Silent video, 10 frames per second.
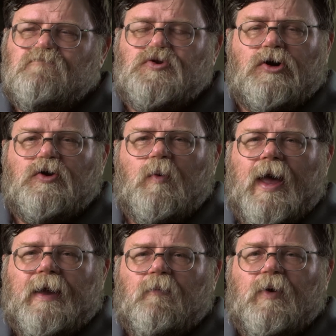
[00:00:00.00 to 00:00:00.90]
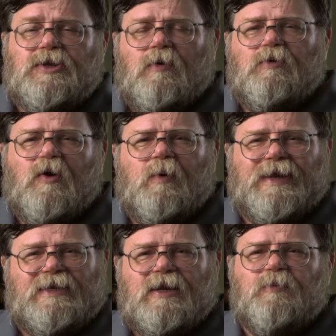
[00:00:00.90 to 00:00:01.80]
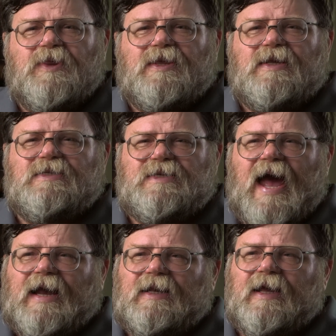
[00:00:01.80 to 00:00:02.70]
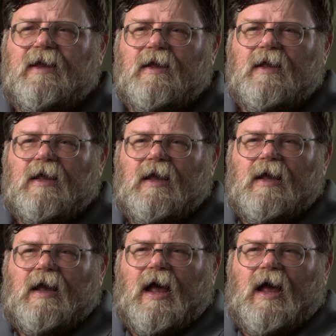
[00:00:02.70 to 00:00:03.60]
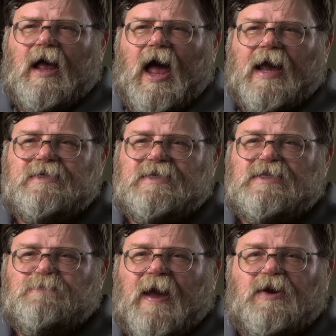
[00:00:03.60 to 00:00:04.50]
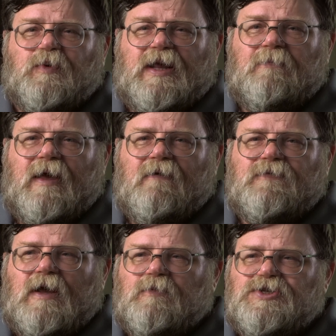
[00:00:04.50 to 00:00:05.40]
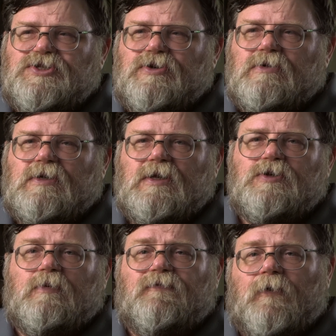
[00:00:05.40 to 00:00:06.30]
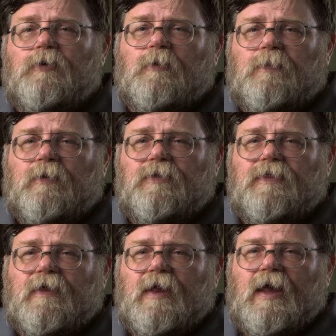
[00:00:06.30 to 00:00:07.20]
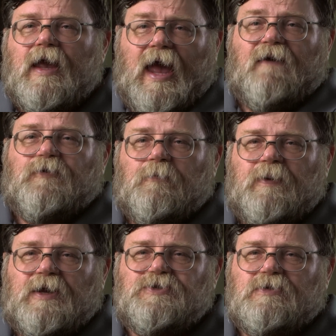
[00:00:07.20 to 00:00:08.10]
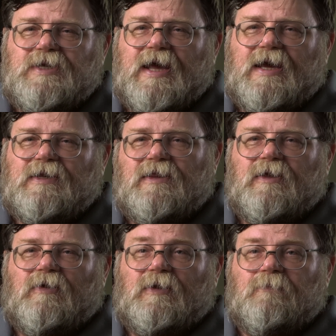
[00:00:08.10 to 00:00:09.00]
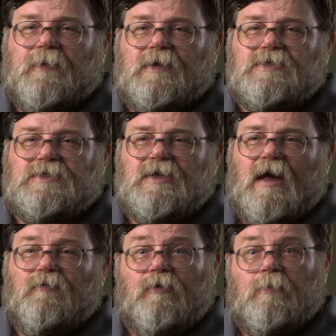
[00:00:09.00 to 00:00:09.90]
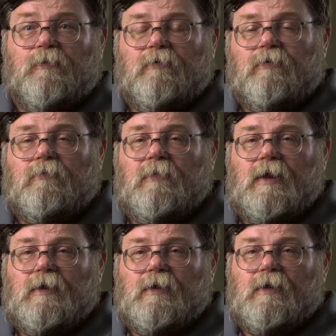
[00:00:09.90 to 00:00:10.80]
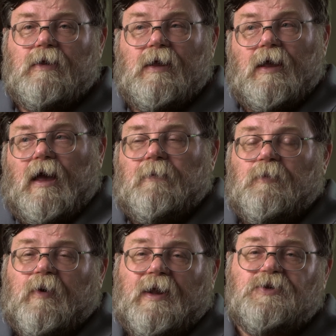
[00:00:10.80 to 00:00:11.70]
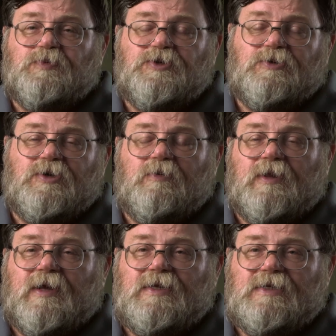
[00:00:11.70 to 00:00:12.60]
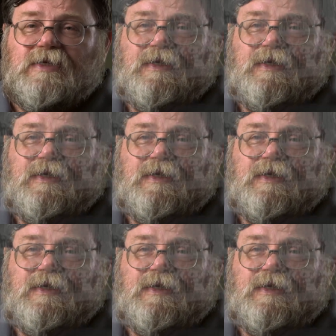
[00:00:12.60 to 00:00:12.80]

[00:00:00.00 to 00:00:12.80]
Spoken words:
took it away. We don't know what he did with it exactly. I suspect what he may have done was turned it into a photo booth, have your picture taken in the Olympics rubber room. I mean, what else would you do with it?